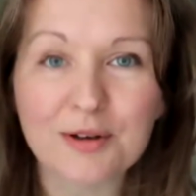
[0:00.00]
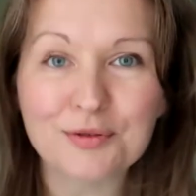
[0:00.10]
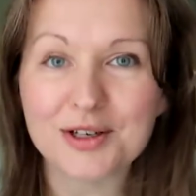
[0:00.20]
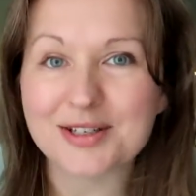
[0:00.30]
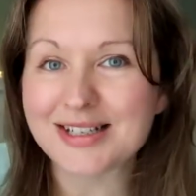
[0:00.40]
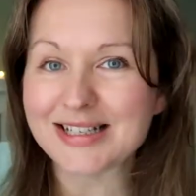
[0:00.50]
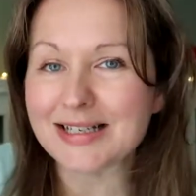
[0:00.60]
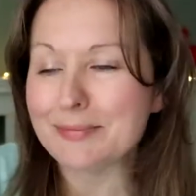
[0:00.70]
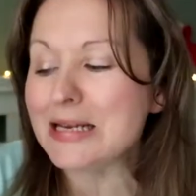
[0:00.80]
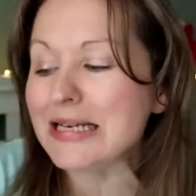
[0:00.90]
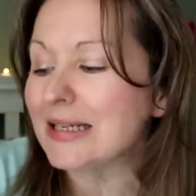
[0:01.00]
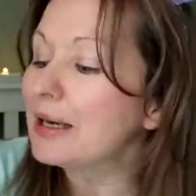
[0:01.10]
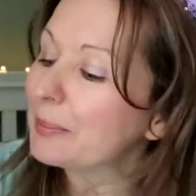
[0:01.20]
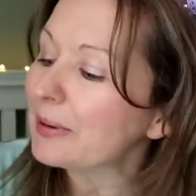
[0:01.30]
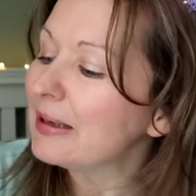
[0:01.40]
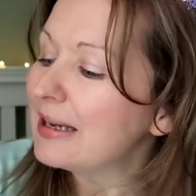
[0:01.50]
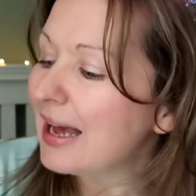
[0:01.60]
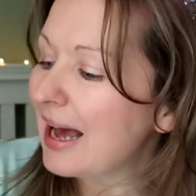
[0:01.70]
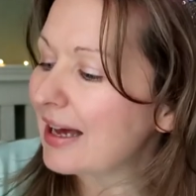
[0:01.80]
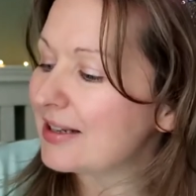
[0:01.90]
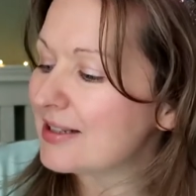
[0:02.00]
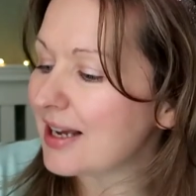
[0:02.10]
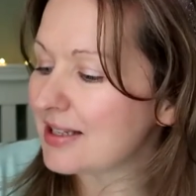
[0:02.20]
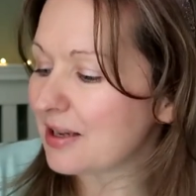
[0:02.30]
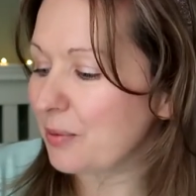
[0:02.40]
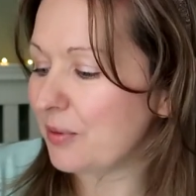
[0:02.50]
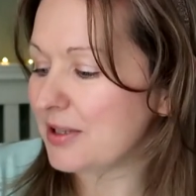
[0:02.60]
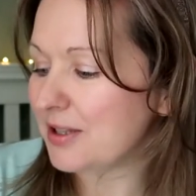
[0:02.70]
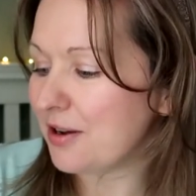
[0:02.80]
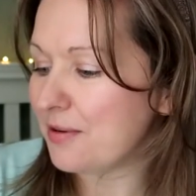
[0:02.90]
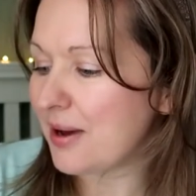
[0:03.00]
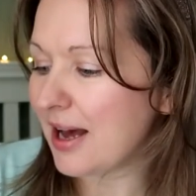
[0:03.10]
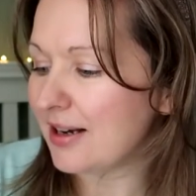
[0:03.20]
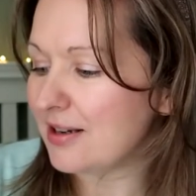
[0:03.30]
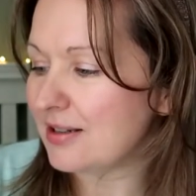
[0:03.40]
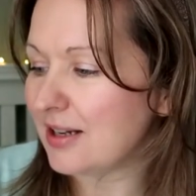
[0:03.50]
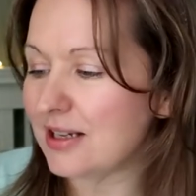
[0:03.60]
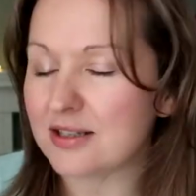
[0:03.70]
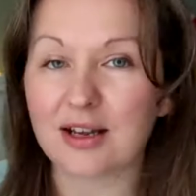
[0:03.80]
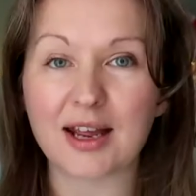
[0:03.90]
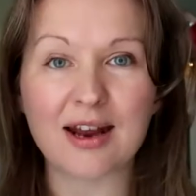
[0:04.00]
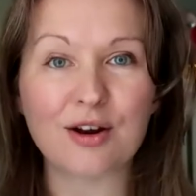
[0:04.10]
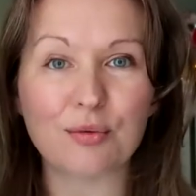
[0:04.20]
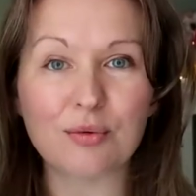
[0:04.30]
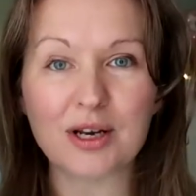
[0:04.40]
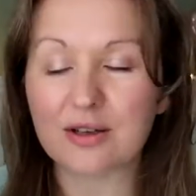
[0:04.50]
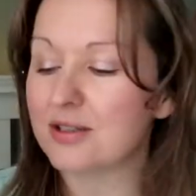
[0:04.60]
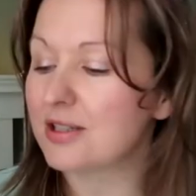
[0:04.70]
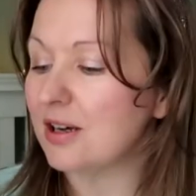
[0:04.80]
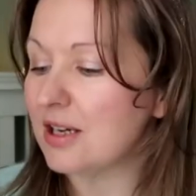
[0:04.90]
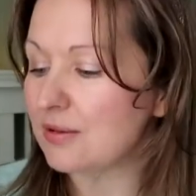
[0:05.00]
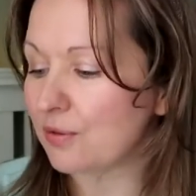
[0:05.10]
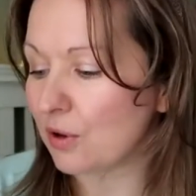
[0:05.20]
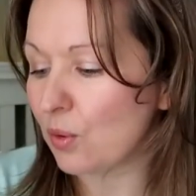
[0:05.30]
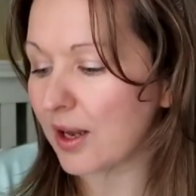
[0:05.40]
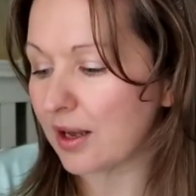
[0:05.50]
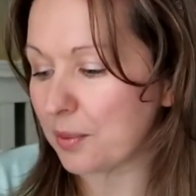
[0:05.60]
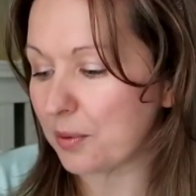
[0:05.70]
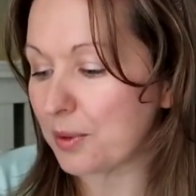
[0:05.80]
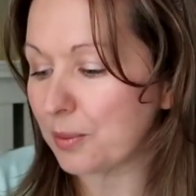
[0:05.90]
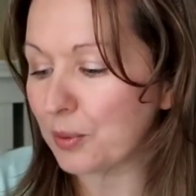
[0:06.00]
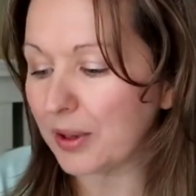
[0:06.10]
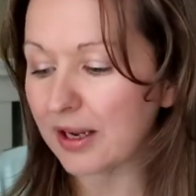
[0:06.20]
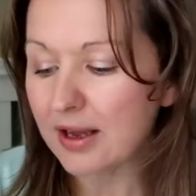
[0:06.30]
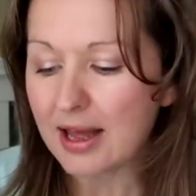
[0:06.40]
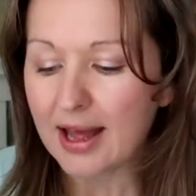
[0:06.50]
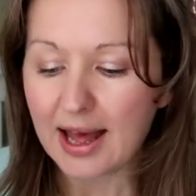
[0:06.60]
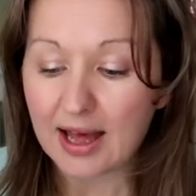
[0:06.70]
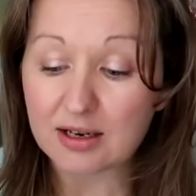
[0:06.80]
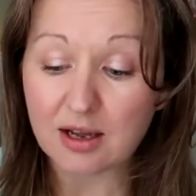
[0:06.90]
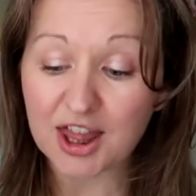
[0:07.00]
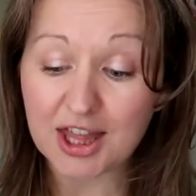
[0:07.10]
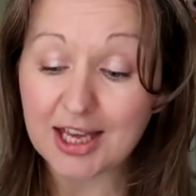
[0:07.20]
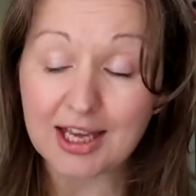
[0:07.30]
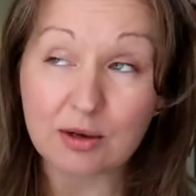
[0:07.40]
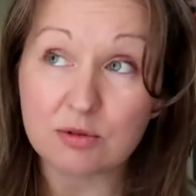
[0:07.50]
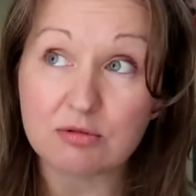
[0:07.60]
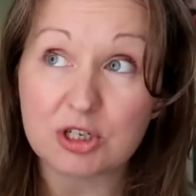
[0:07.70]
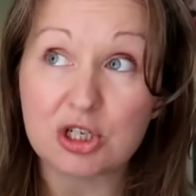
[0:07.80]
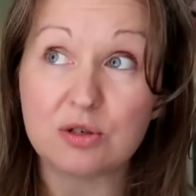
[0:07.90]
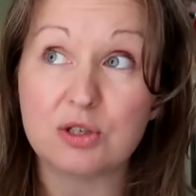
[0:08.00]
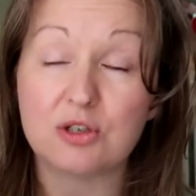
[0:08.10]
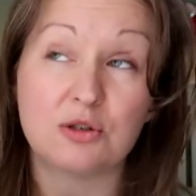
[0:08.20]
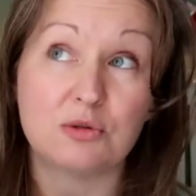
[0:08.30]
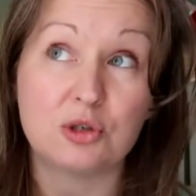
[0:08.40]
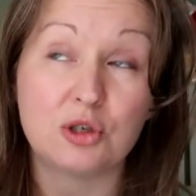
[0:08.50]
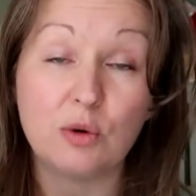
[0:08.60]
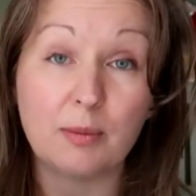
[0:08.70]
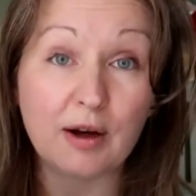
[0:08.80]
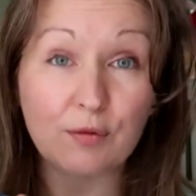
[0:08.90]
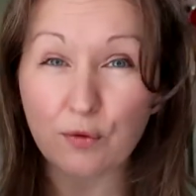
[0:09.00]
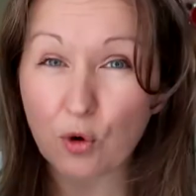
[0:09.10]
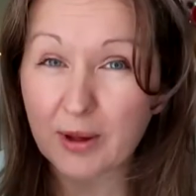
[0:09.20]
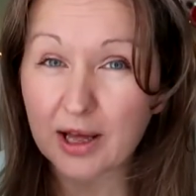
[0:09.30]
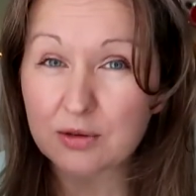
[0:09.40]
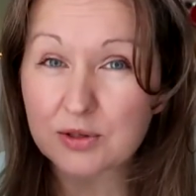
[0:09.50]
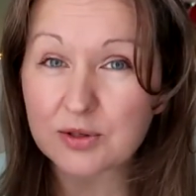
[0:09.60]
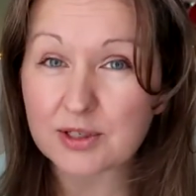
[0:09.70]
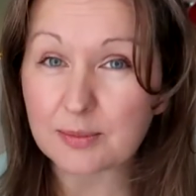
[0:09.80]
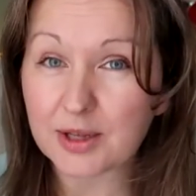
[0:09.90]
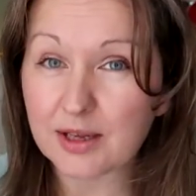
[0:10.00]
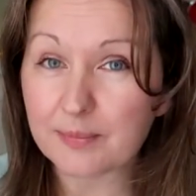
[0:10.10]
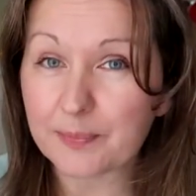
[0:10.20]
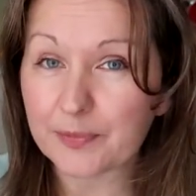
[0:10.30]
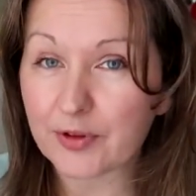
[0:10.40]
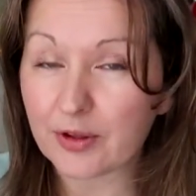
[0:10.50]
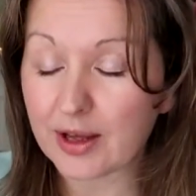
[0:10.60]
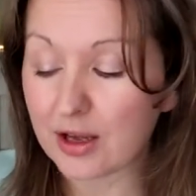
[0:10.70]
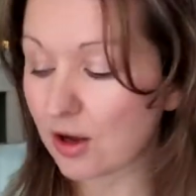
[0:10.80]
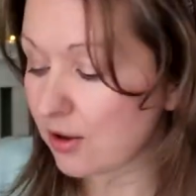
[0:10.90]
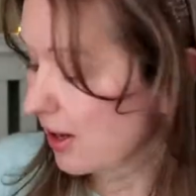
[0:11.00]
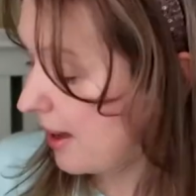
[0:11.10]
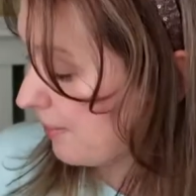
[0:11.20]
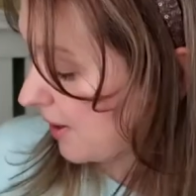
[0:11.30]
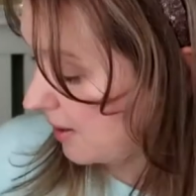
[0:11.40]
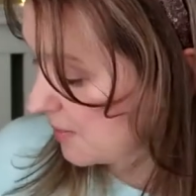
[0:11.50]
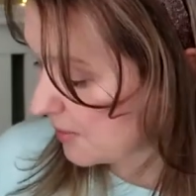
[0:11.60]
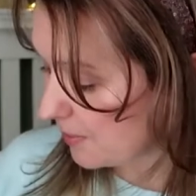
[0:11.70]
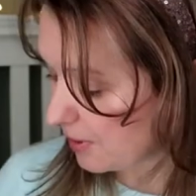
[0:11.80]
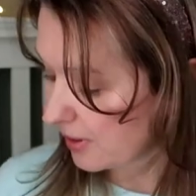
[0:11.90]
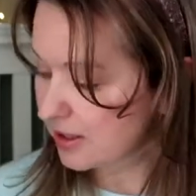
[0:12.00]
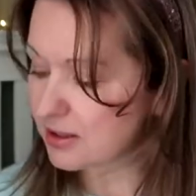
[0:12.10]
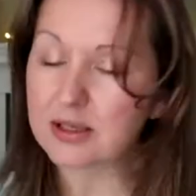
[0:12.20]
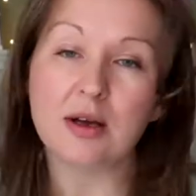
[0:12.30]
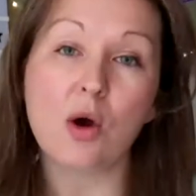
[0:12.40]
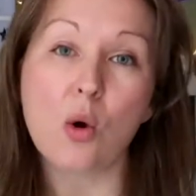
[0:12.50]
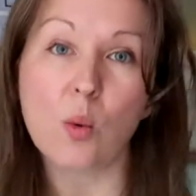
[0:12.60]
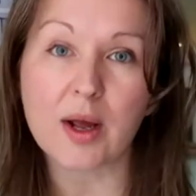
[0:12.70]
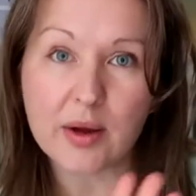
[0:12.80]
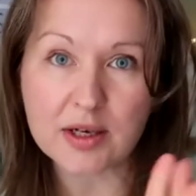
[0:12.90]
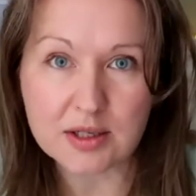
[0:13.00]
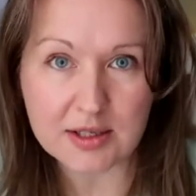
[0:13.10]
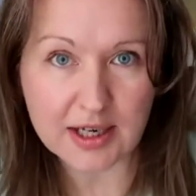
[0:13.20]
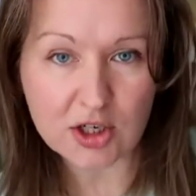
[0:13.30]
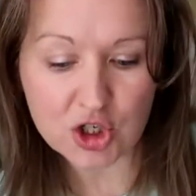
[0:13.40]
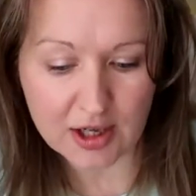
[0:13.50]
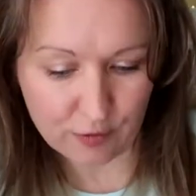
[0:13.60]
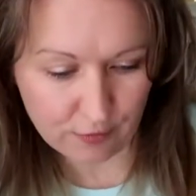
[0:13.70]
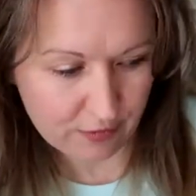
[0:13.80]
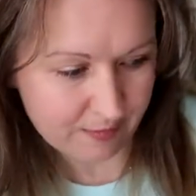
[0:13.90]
my first Disney meetup. And yes, I brought this home and it's again a really good size for a quick cuppa in the morning. And I think it was reduced to about £4 or something. So there you go, you can pick up some bargains. We're going to the second shelf.